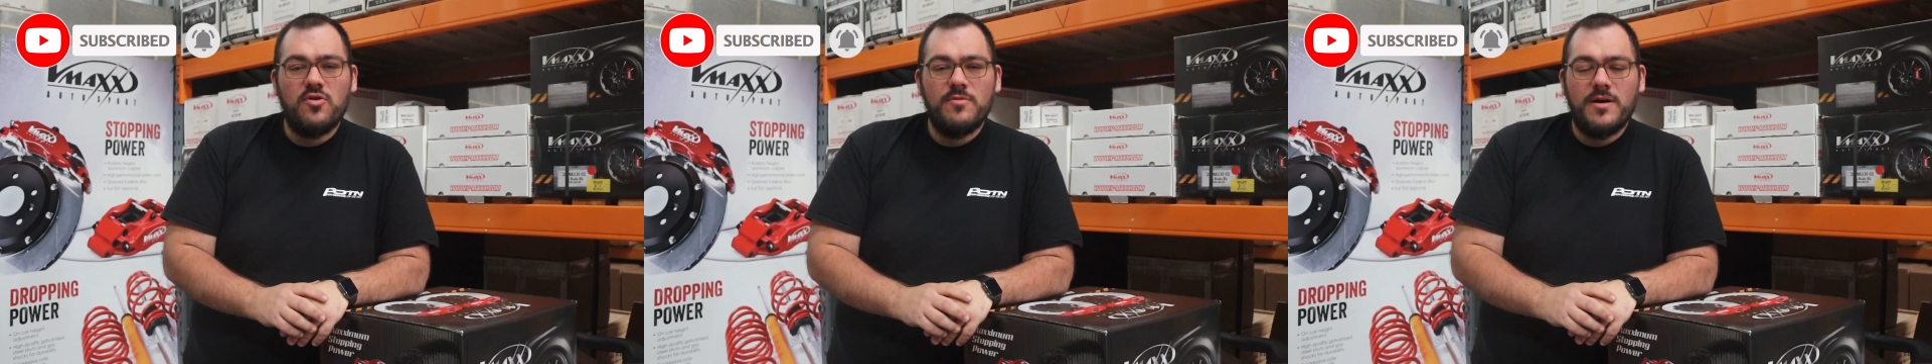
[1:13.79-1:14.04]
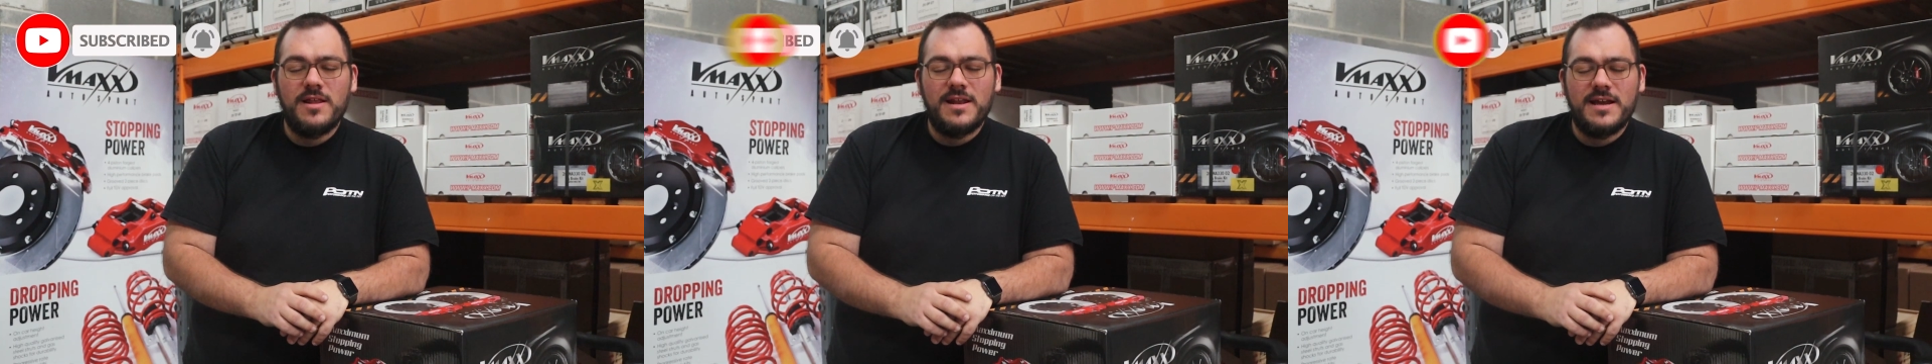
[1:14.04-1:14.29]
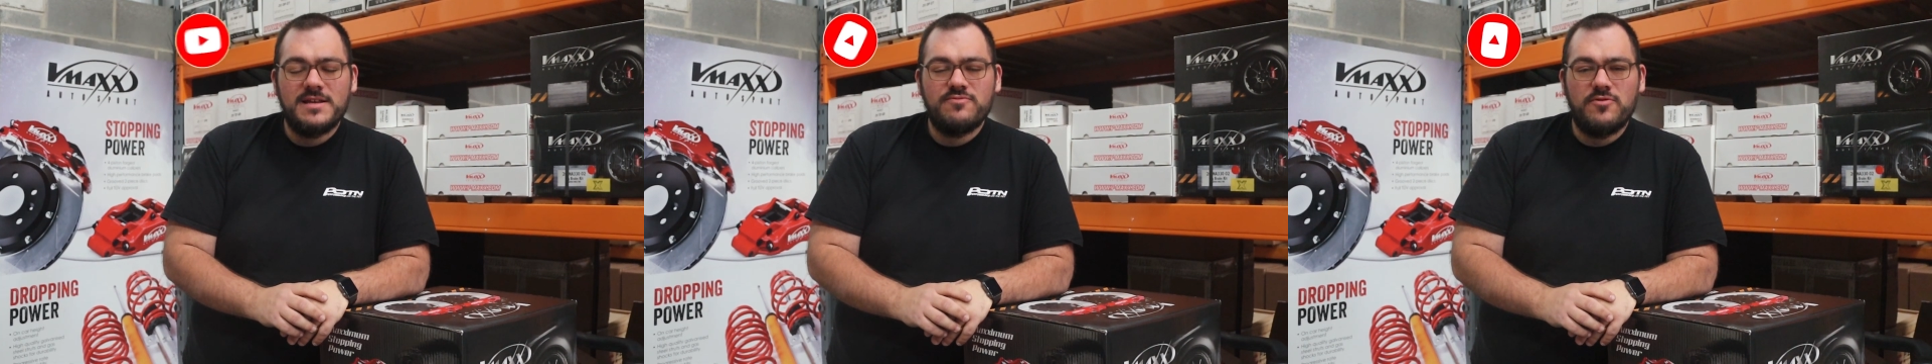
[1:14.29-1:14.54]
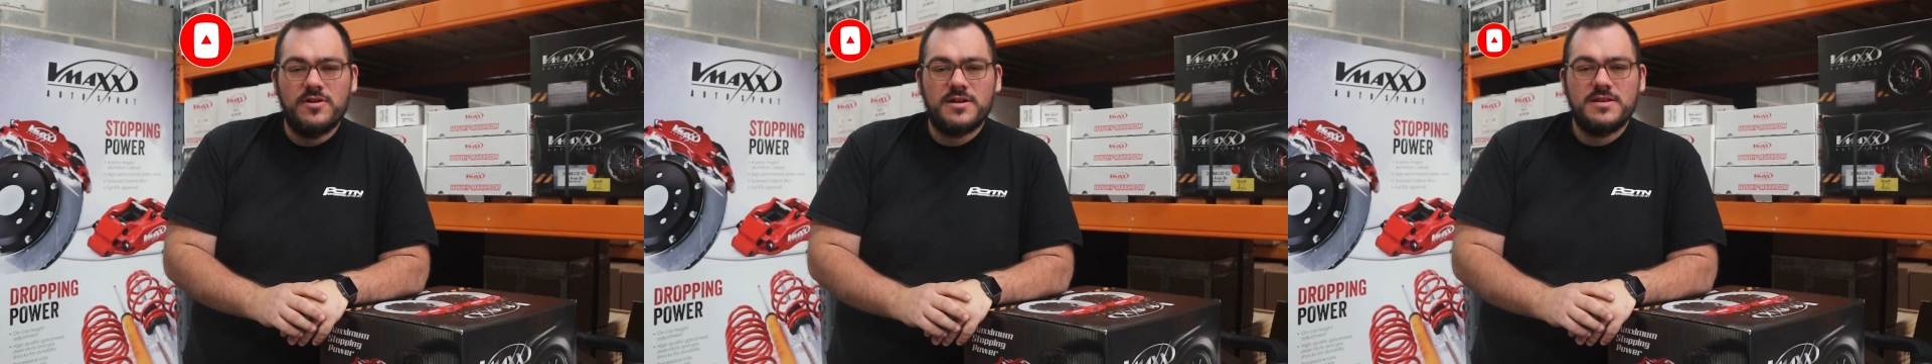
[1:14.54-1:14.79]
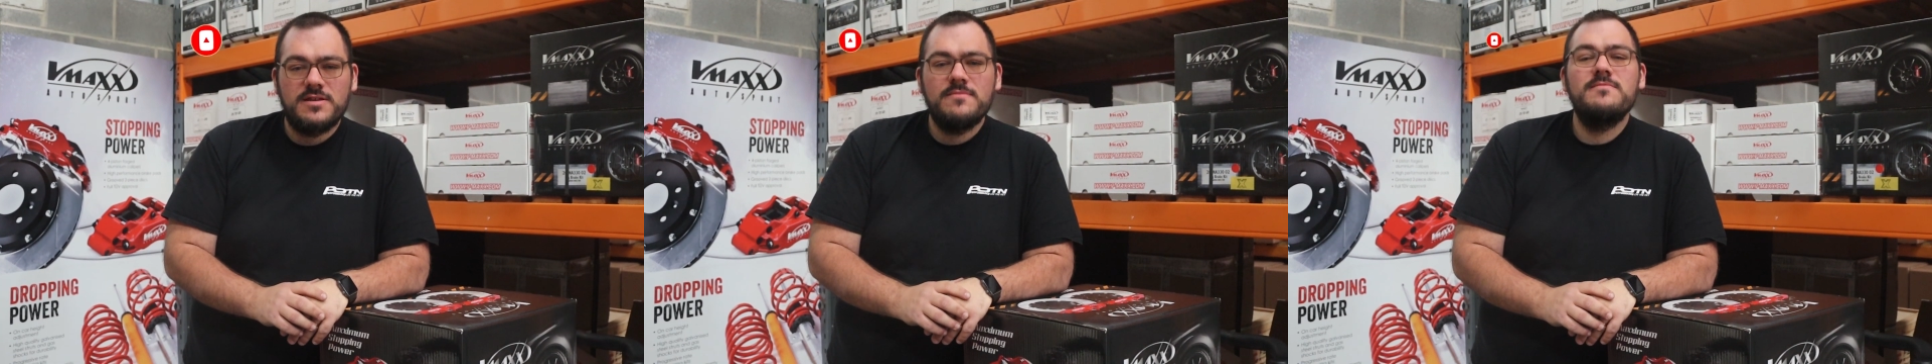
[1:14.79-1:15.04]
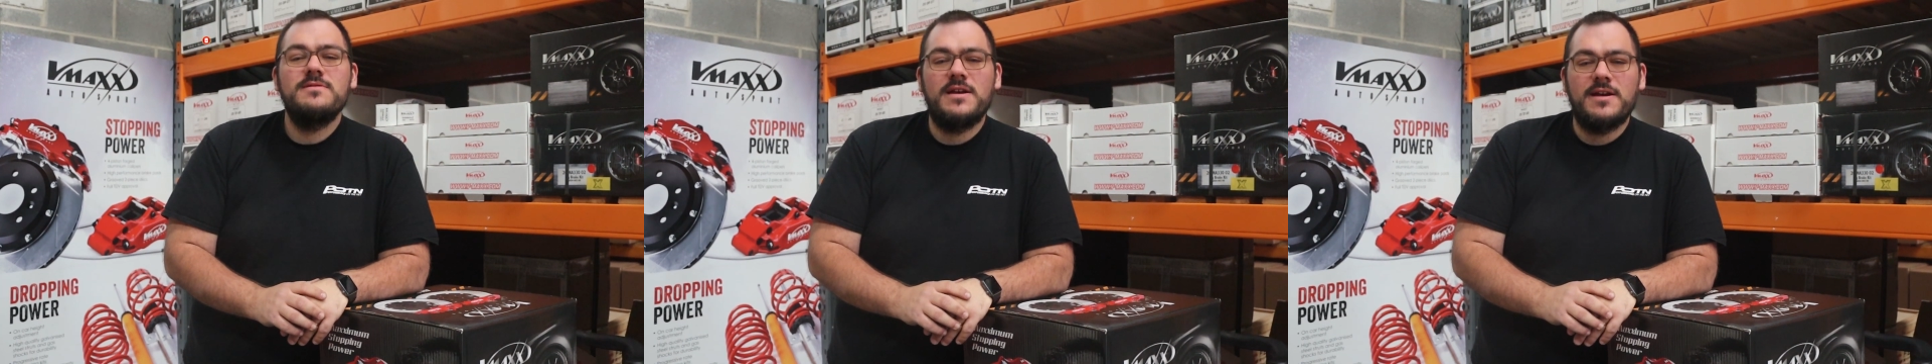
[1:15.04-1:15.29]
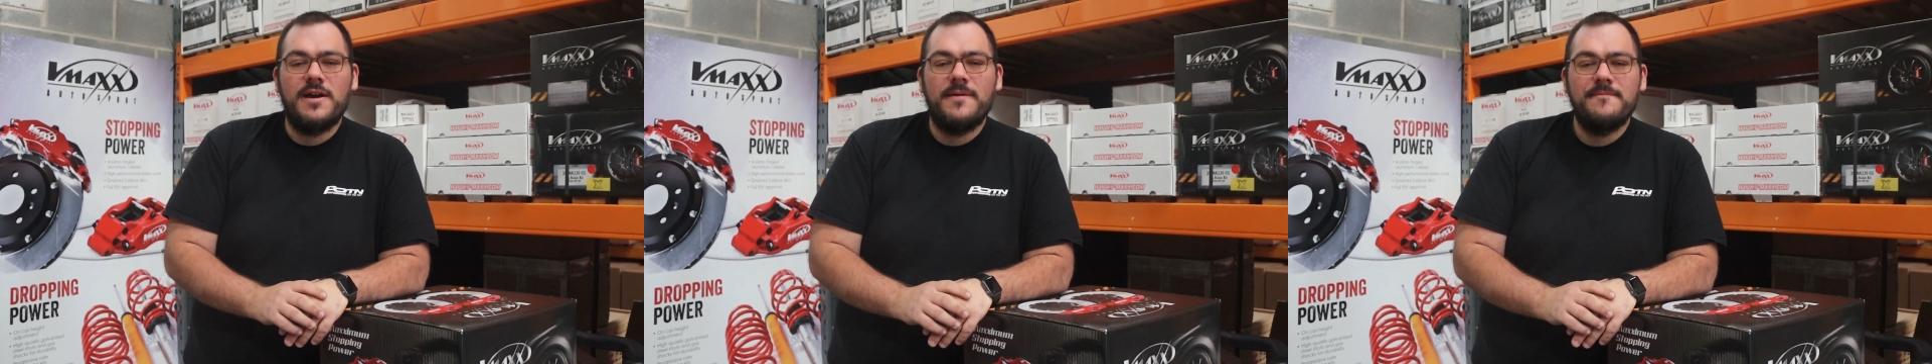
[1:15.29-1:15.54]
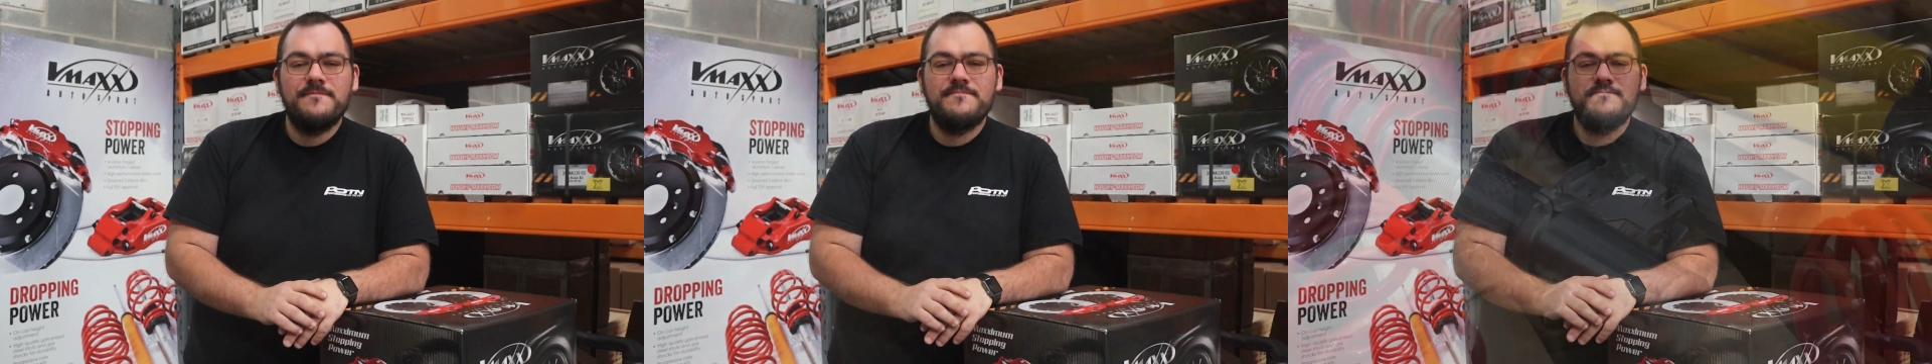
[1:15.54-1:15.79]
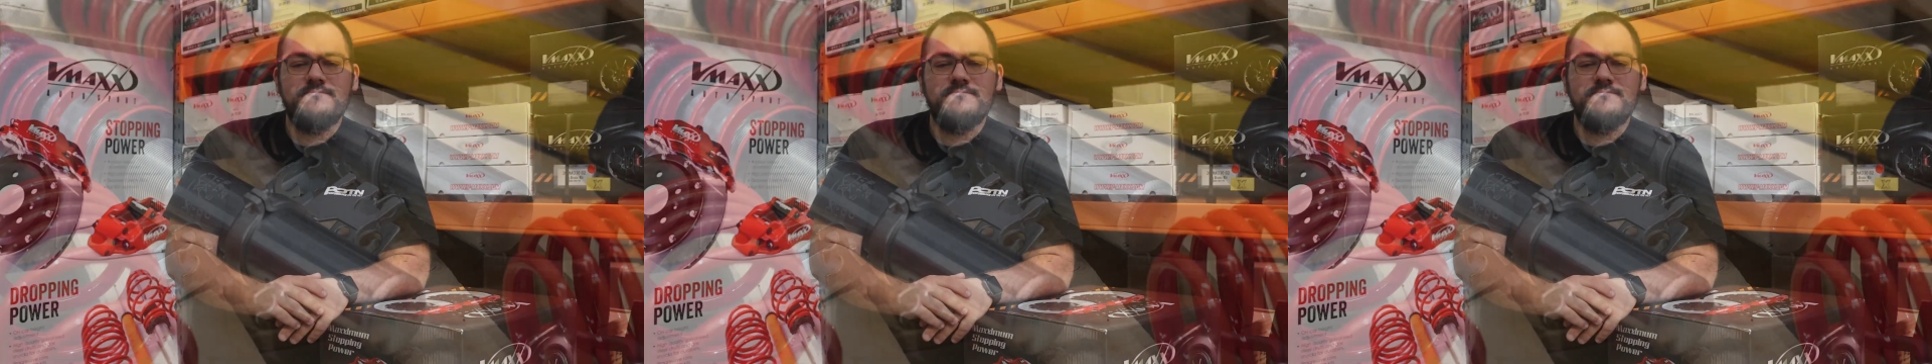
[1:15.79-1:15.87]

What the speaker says: all about the latest products. Take care.